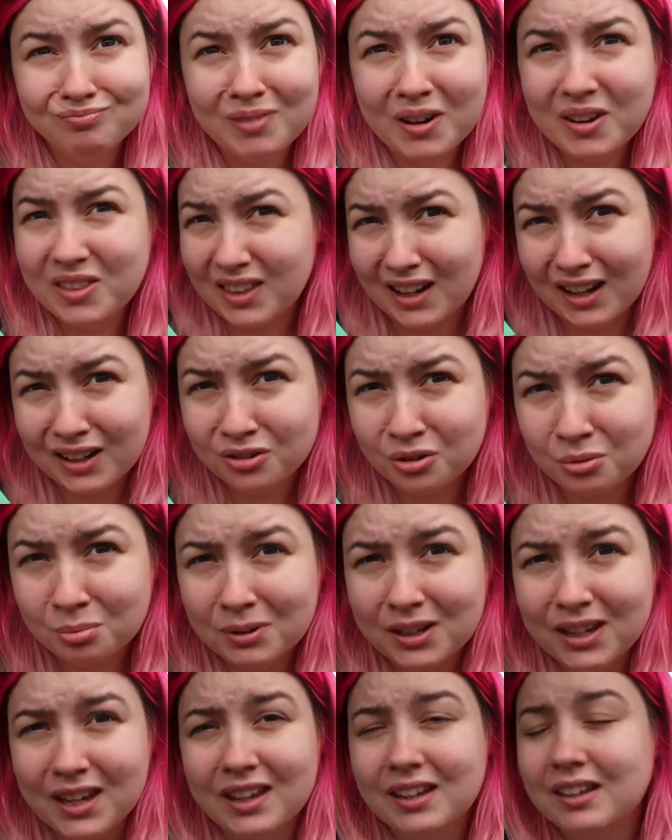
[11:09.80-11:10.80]
in the last
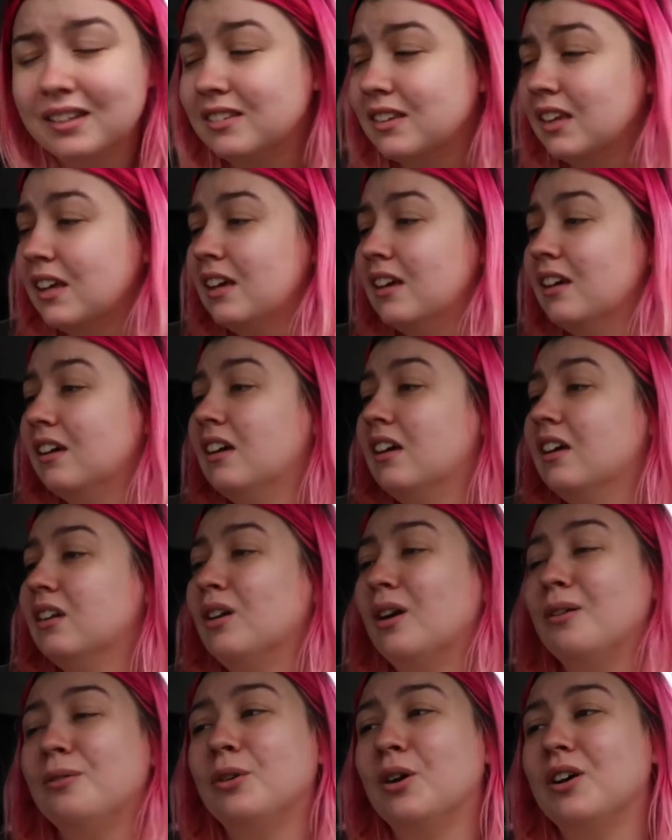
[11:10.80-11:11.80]
couple of years,
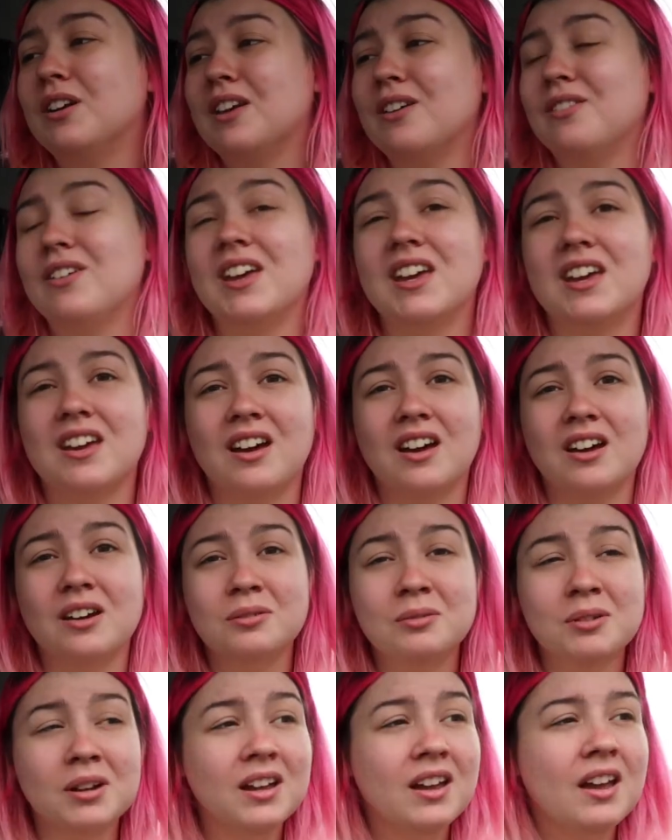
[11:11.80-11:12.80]
so I thought I'd give it a go.